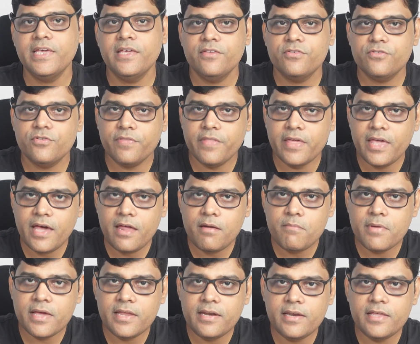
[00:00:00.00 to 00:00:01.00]
So they are
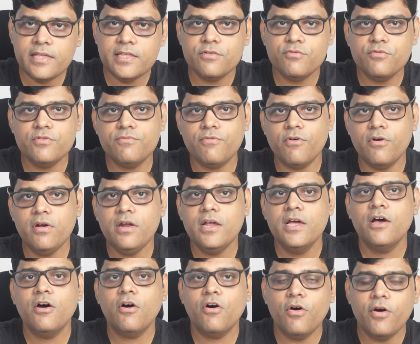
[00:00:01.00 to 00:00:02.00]
mainly used for
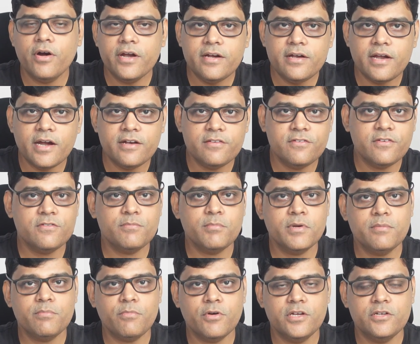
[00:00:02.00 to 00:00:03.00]
audit
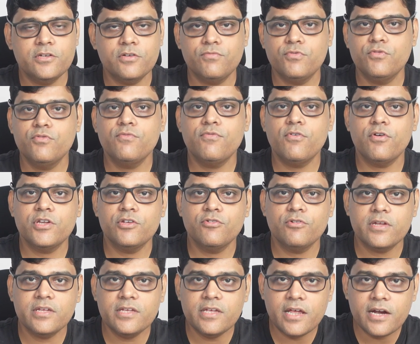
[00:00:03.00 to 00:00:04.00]
adjustment point of view for your
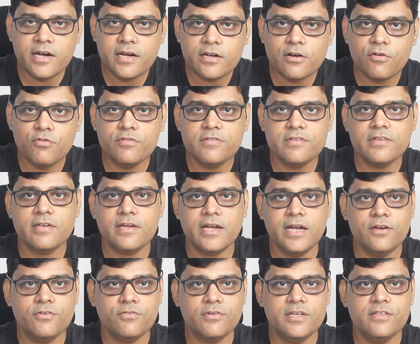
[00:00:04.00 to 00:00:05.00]
year-end closing
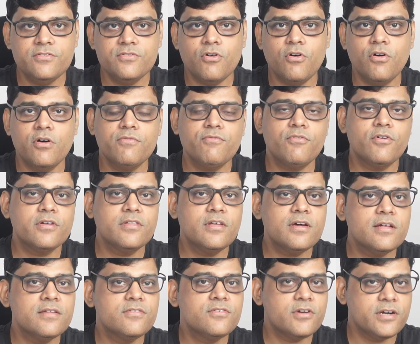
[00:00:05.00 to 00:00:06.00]
entries or for the
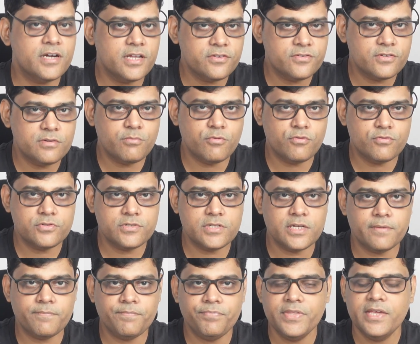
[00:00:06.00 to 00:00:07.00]
consolidation
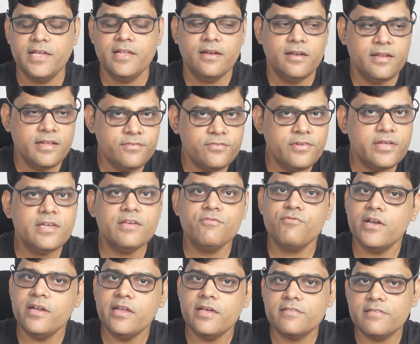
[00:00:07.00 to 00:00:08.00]
posting. Let's take
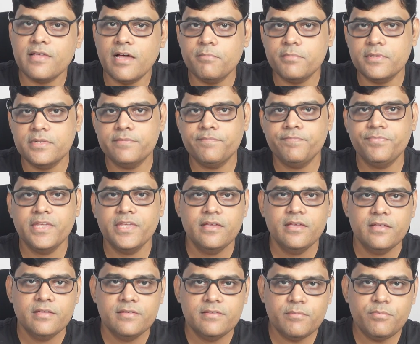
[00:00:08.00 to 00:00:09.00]
one example.
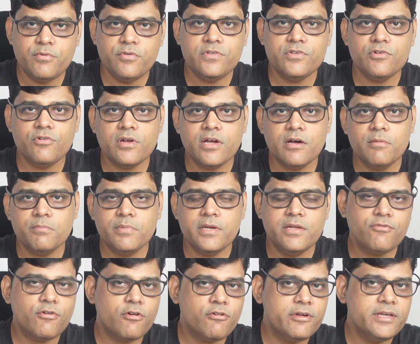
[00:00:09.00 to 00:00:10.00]
Suppose your company
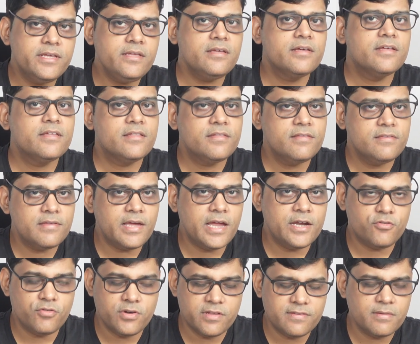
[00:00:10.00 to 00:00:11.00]
following Jan
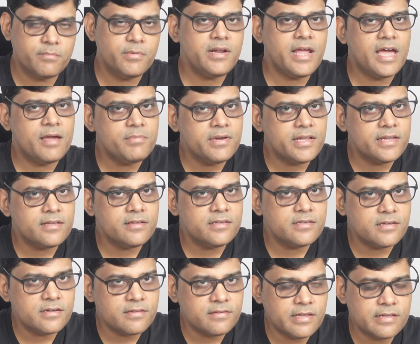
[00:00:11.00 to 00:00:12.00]
to December. I'm taking
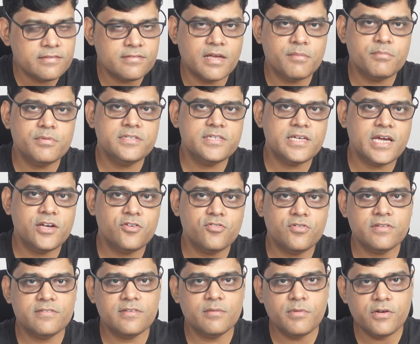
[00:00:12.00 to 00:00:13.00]
here example Jan to
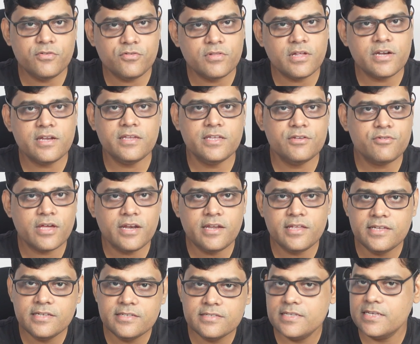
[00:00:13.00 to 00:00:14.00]
December so that you can
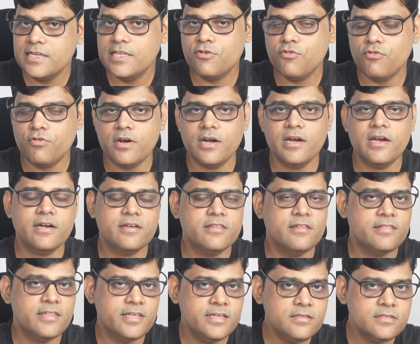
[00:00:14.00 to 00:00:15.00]
easily correlate the
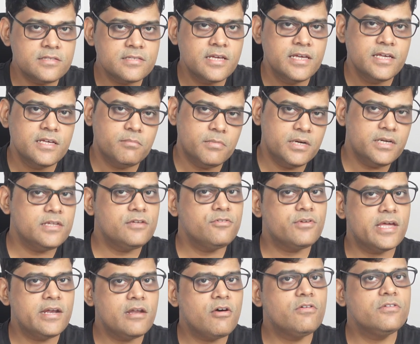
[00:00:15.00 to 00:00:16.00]
things, but you
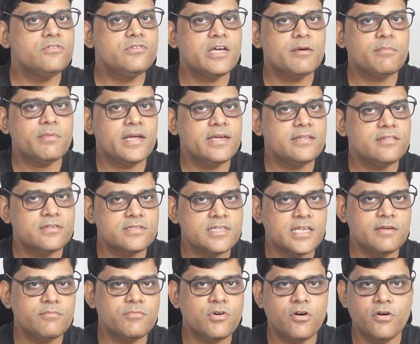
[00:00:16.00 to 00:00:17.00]
can also apply the
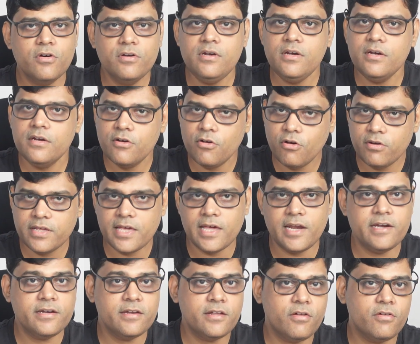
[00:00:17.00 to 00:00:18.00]
same on
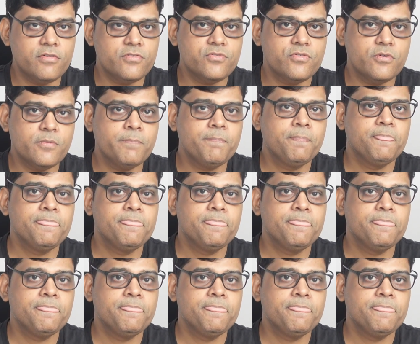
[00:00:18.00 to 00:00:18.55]
non-calendar also.